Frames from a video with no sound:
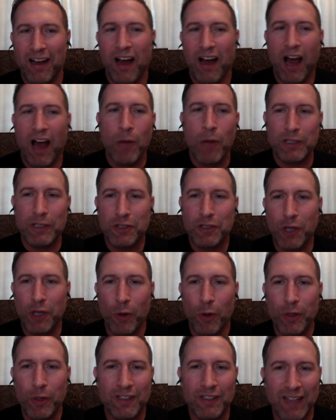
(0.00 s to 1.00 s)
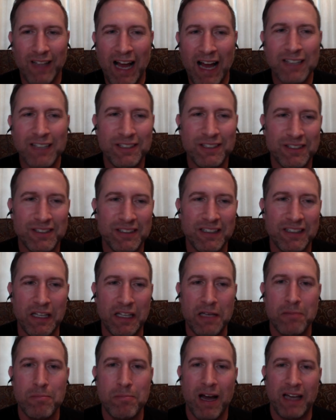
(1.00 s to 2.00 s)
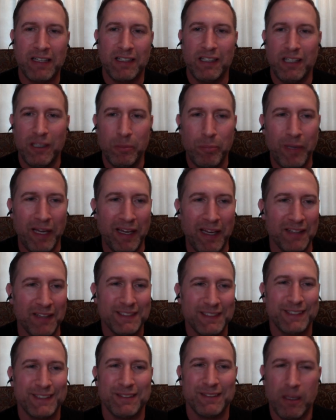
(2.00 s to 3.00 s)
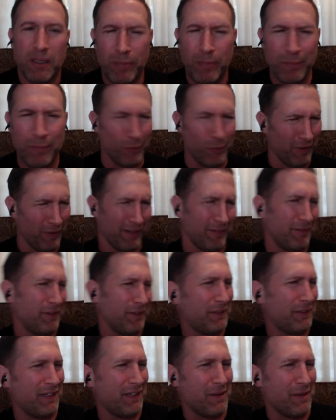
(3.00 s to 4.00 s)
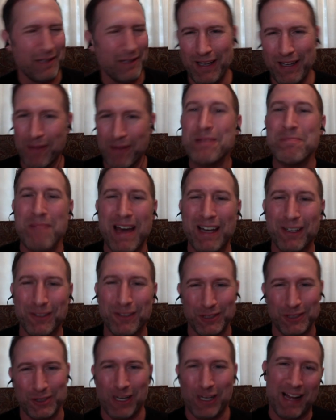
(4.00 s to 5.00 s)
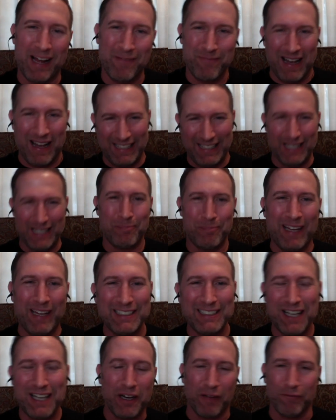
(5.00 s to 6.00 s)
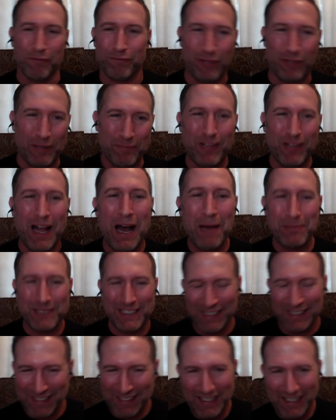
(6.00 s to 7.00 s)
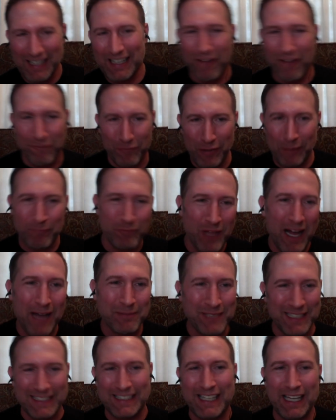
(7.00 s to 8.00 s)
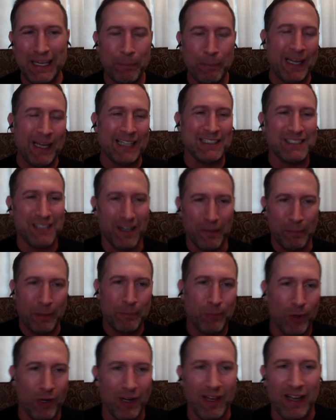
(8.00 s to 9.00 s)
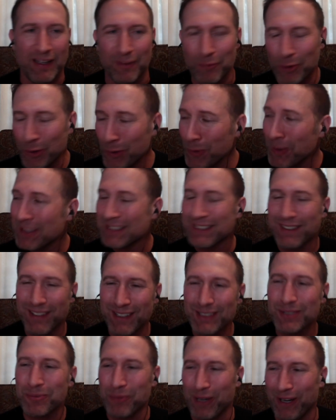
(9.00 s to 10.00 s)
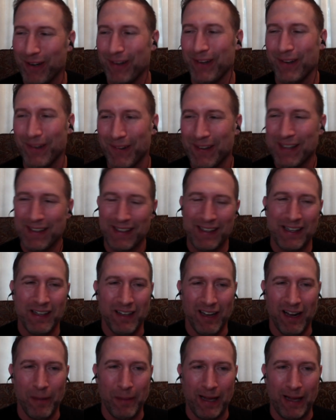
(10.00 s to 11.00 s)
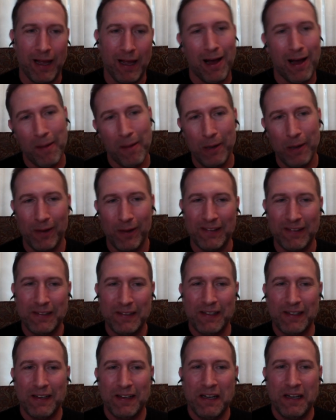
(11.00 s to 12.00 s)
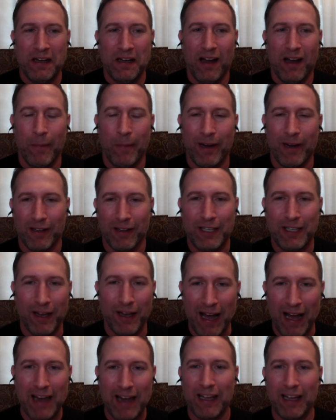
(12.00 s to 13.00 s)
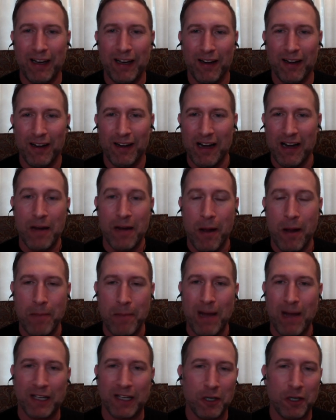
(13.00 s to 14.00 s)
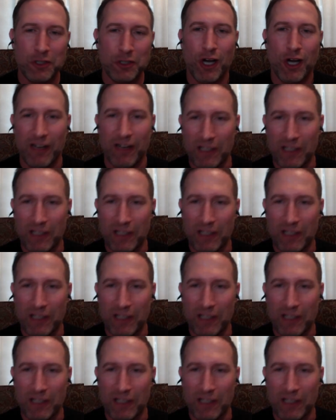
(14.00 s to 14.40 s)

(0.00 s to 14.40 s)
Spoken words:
I would go to class in my gi pants, and people were like looking at me. I'm in medical school. I have my gi pants on. I'm flip-flops. Got flip-flops and gi pants on. People are like, who is this weirdo? And I'm like, I'm going to cut out of here. And my coach already